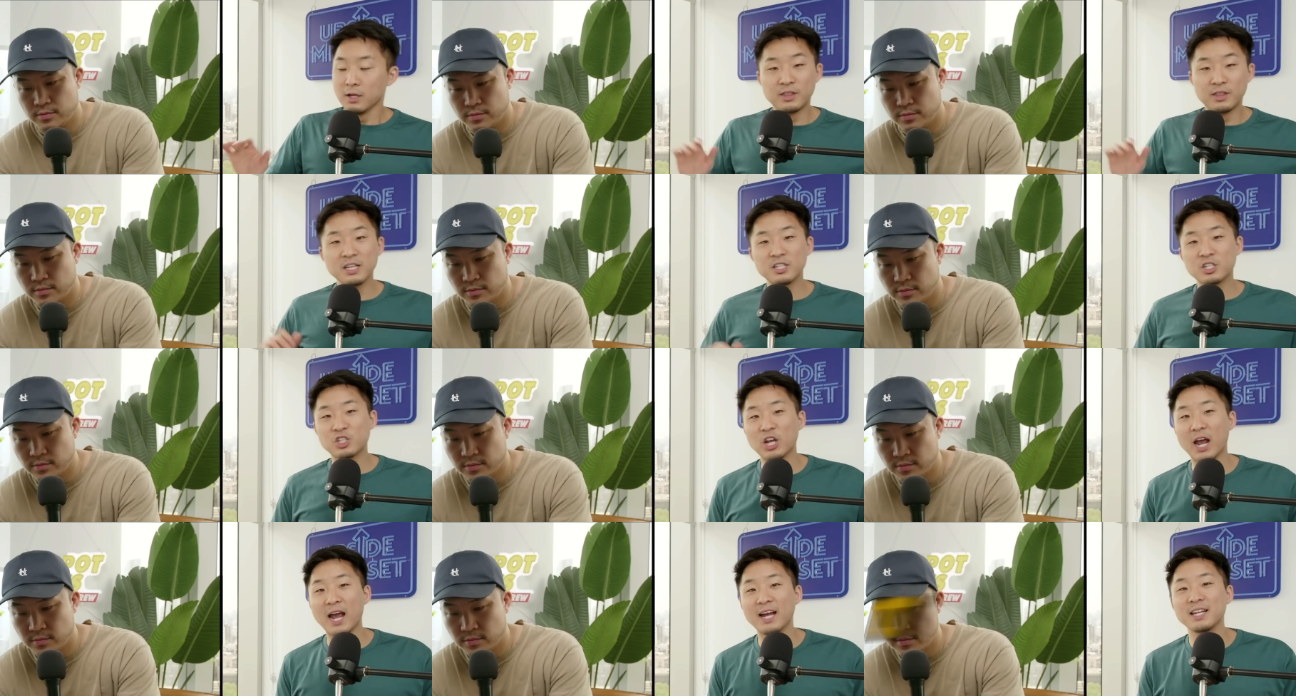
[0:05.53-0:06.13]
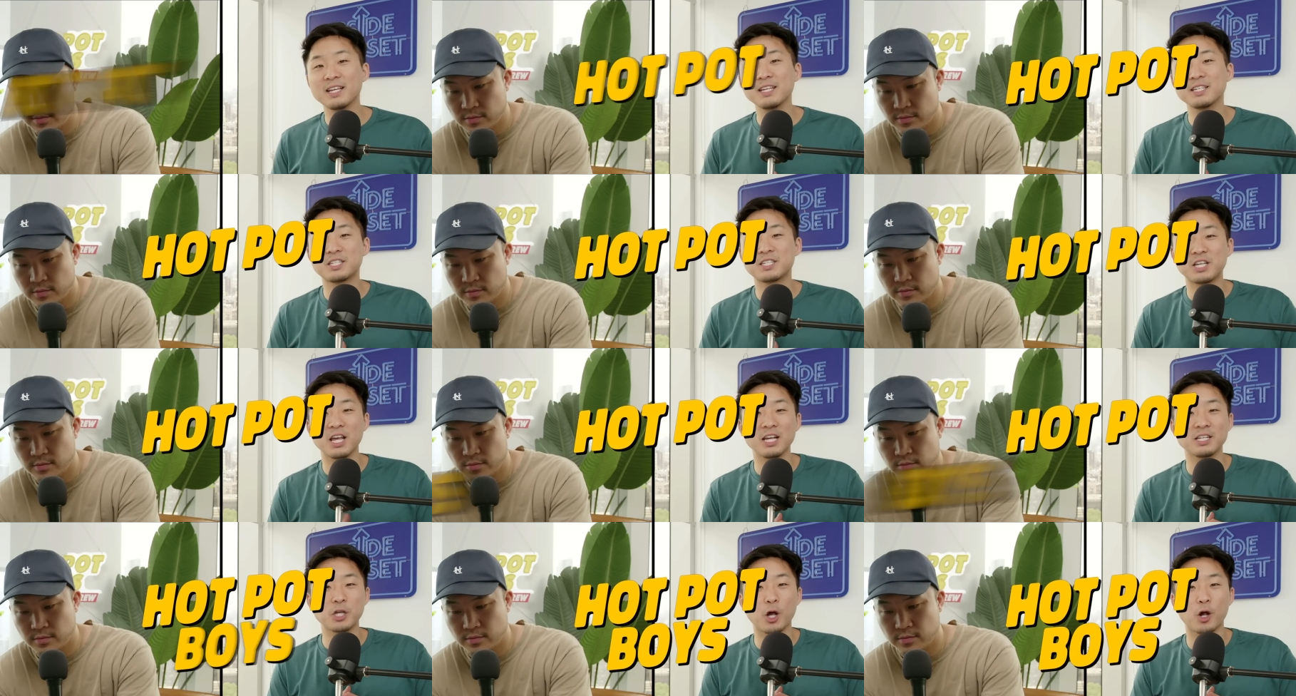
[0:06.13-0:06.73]
Speaker 1: This Chinese
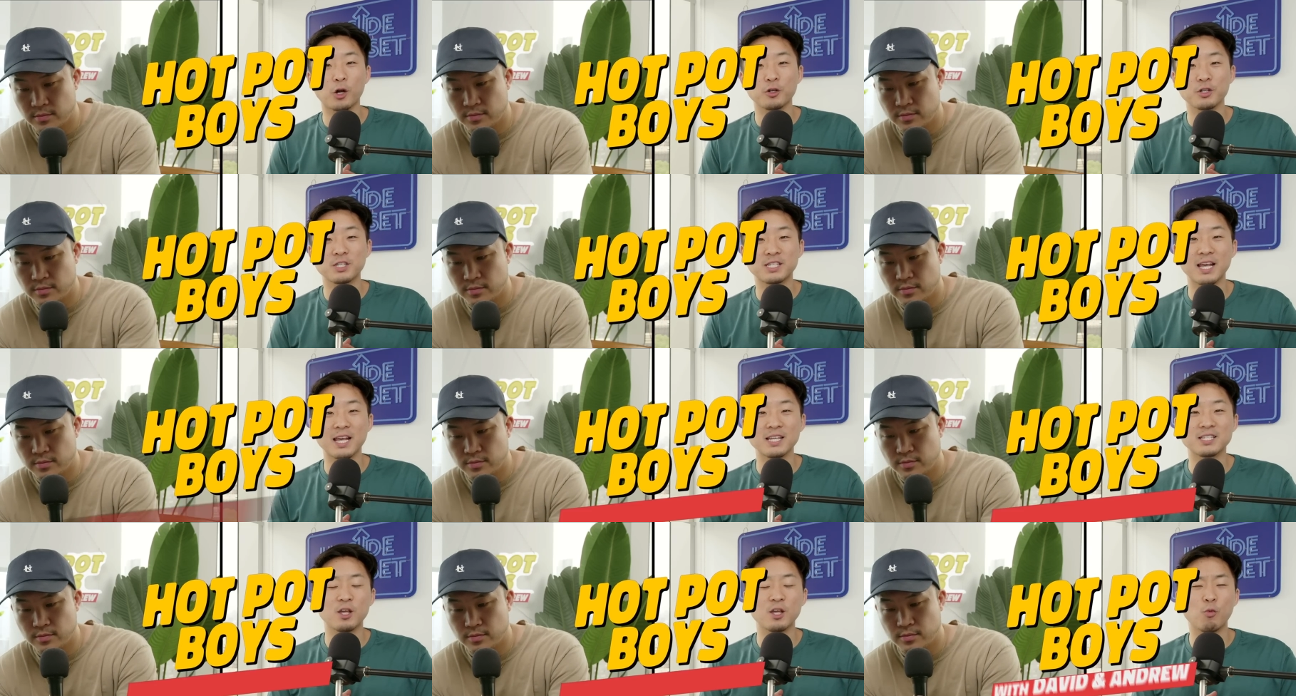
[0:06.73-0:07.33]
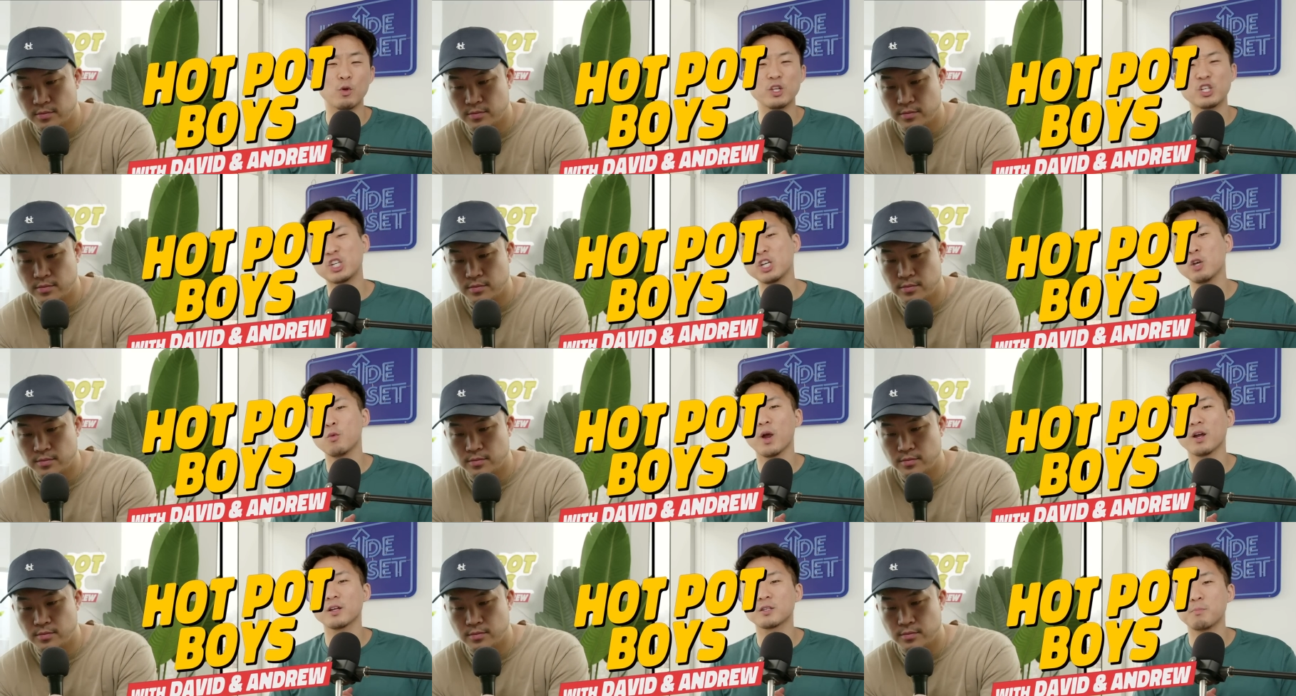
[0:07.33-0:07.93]
TikToker says that when she
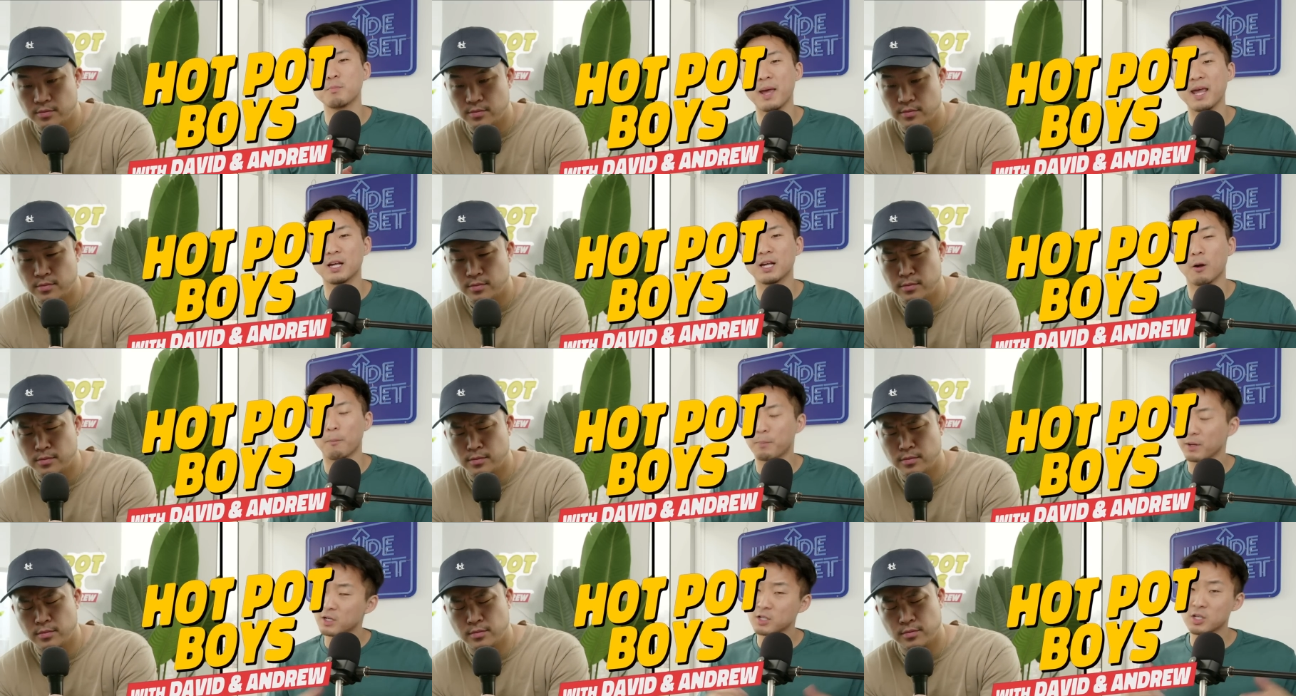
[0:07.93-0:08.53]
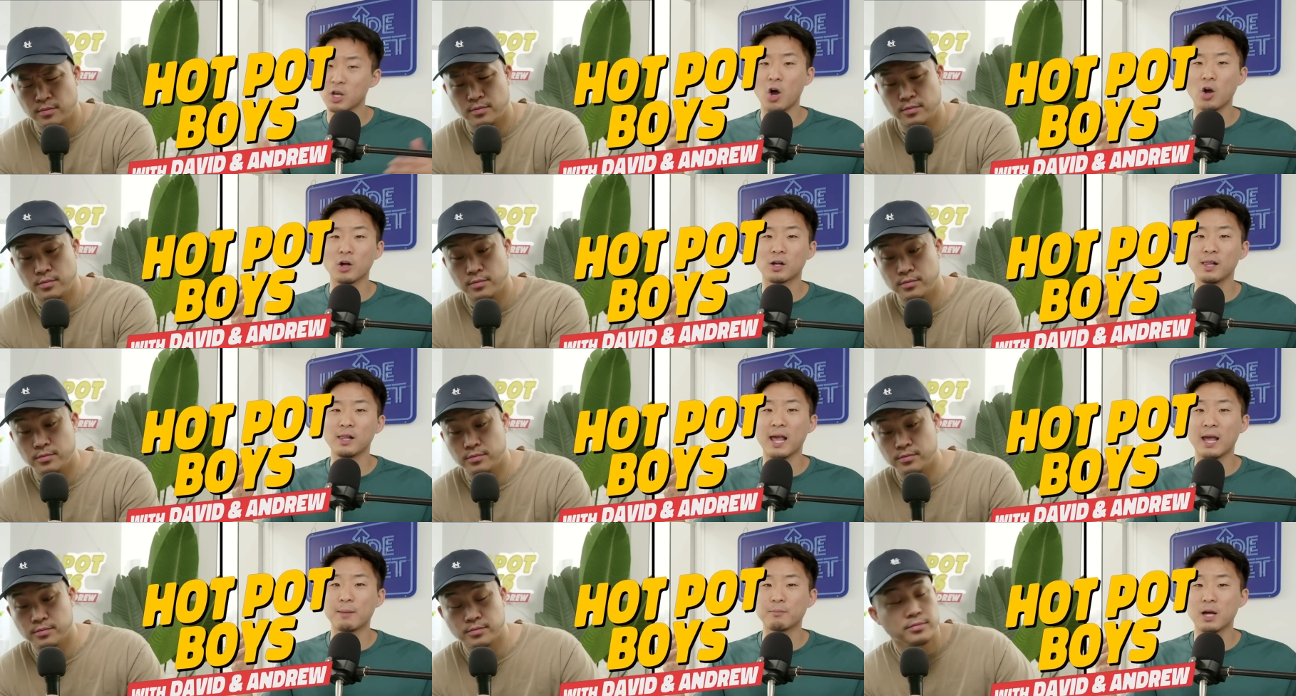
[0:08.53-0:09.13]
wears makeup and is all
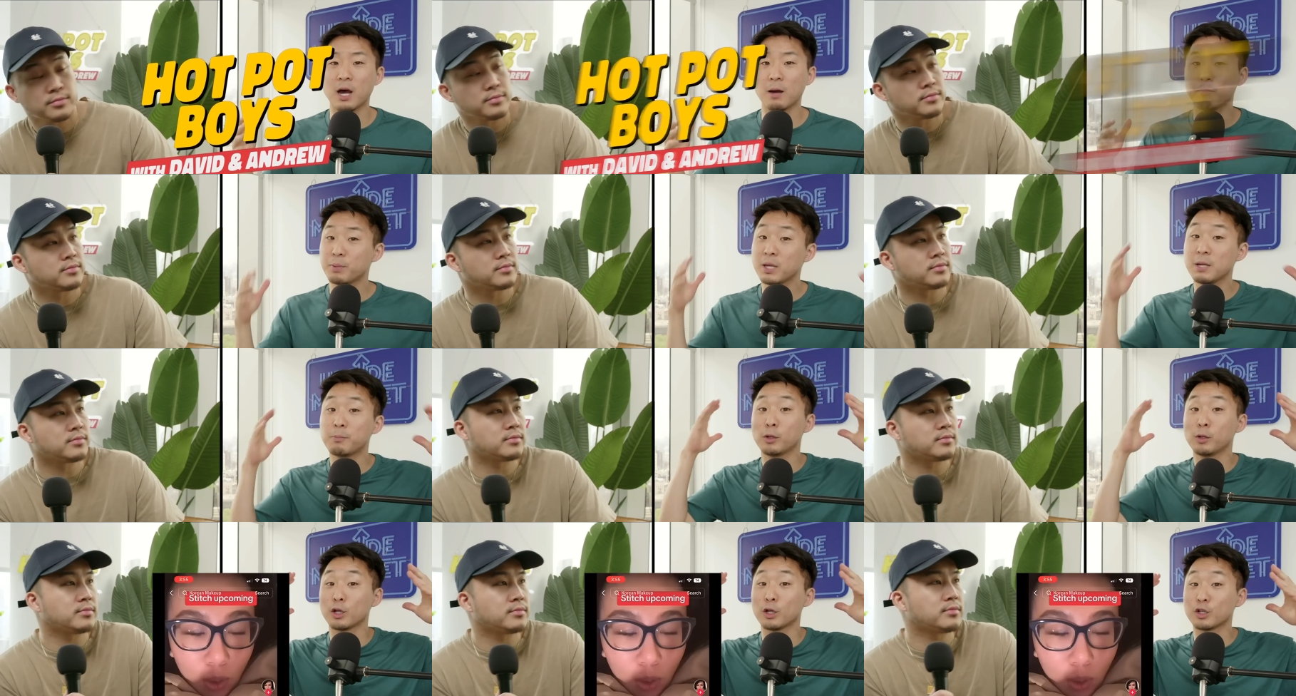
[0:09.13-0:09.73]
glammed up, people